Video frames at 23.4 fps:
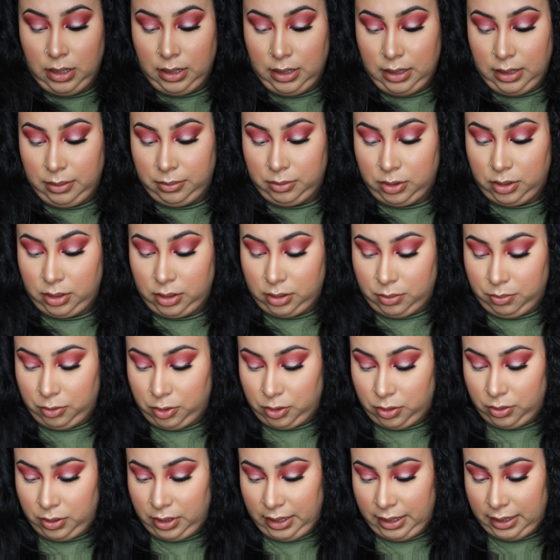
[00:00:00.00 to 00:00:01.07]
I'm gonna
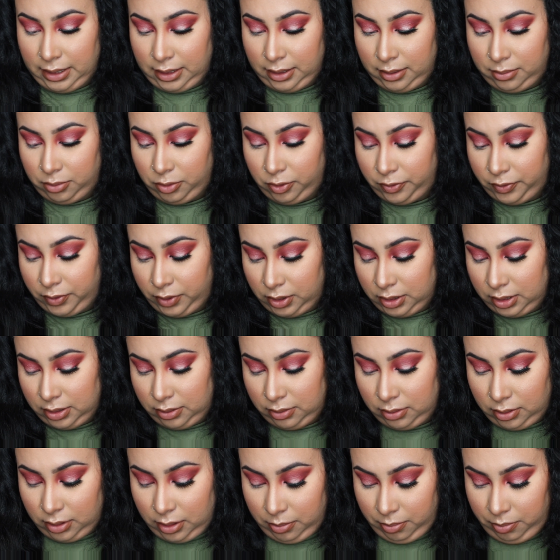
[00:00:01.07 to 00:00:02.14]
go ahead and move on to
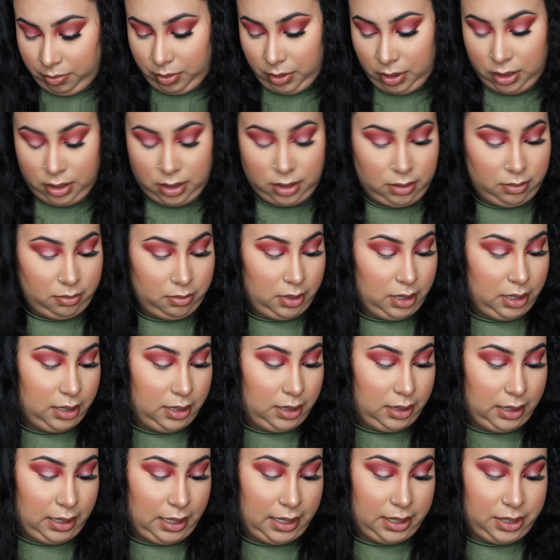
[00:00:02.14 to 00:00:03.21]
the
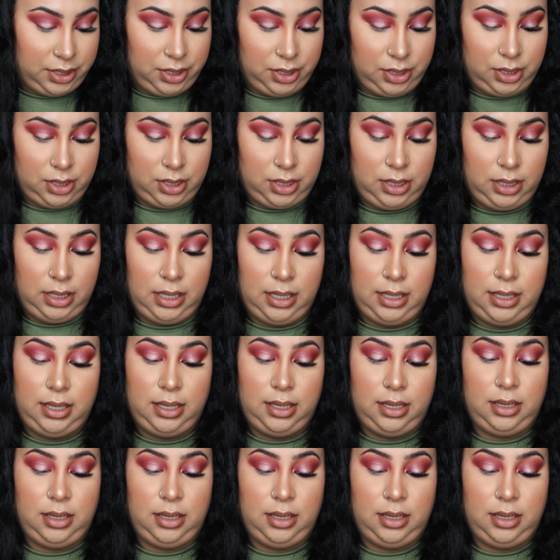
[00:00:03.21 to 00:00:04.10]
bottom lash line.